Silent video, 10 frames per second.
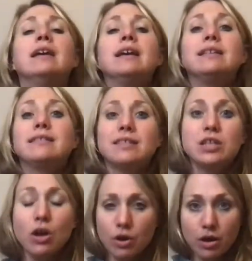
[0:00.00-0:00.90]
it's
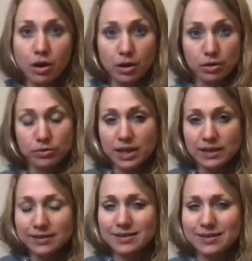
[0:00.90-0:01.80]
the earth,
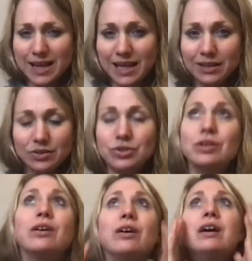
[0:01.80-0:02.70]
it's
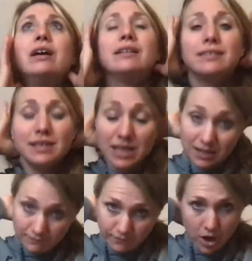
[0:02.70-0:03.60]
nature, it's the
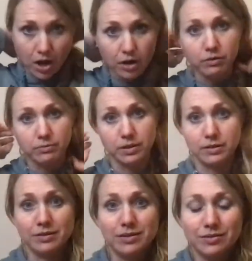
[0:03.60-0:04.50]

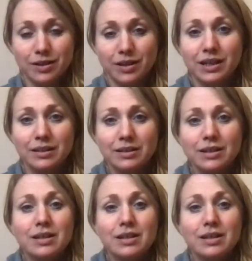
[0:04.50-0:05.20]
environment, right?